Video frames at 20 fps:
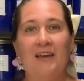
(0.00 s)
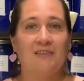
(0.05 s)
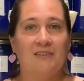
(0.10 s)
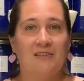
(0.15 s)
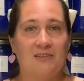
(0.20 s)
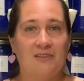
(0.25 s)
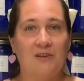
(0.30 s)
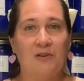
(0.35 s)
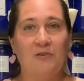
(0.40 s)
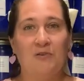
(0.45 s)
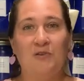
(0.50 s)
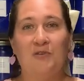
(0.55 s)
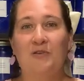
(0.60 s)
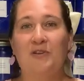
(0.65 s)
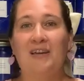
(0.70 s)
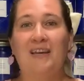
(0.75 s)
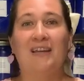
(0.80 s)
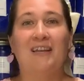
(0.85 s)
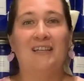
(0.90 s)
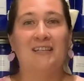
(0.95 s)
so you
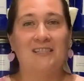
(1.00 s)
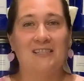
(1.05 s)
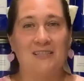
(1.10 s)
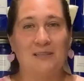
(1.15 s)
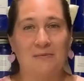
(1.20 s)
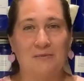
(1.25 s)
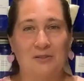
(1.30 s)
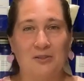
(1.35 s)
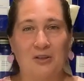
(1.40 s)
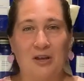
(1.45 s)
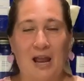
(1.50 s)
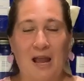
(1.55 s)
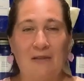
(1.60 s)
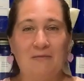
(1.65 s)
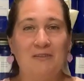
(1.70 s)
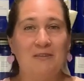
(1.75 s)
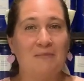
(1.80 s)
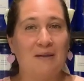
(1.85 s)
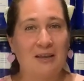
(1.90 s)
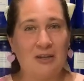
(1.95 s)
can subscribe
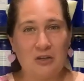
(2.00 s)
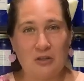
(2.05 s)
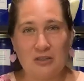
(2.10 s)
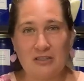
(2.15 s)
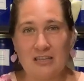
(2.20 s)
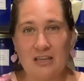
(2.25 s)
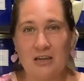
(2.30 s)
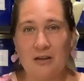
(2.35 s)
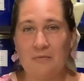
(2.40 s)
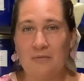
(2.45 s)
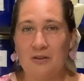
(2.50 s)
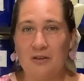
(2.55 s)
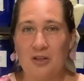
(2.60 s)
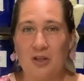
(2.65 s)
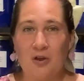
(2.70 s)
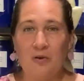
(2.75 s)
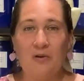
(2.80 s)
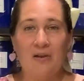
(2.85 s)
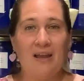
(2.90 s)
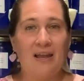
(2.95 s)
to my newsletter
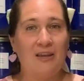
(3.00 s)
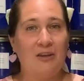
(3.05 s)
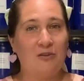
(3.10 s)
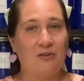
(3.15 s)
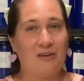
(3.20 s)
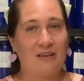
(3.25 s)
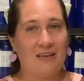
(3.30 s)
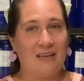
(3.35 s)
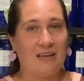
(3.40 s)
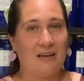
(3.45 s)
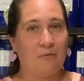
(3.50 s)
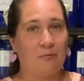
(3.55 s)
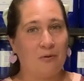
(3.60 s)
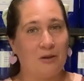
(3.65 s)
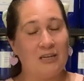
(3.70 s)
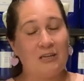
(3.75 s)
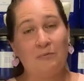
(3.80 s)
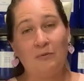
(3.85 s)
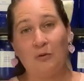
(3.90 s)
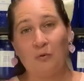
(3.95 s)
below and you can get a
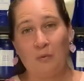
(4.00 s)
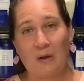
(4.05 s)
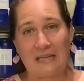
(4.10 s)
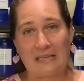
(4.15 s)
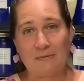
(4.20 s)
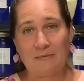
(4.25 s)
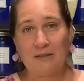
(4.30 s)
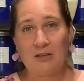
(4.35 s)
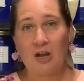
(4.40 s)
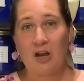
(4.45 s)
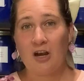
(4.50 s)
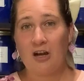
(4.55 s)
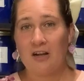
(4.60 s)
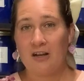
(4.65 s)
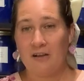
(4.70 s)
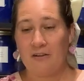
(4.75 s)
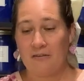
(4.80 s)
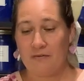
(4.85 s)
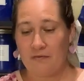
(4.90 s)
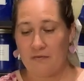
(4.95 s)
printable recipe card
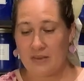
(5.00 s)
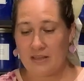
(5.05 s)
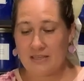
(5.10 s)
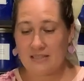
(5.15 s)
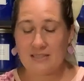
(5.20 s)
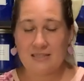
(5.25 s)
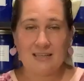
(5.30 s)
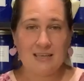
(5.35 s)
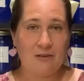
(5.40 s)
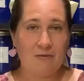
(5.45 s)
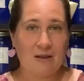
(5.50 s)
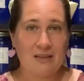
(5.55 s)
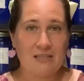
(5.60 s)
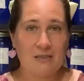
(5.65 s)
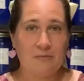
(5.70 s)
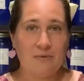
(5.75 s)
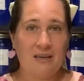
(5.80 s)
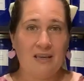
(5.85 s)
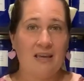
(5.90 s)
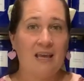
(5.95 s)
of this tea
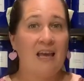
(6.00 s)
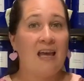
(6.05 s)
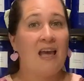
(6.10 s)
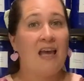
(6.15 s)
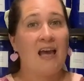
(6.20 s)
recipe,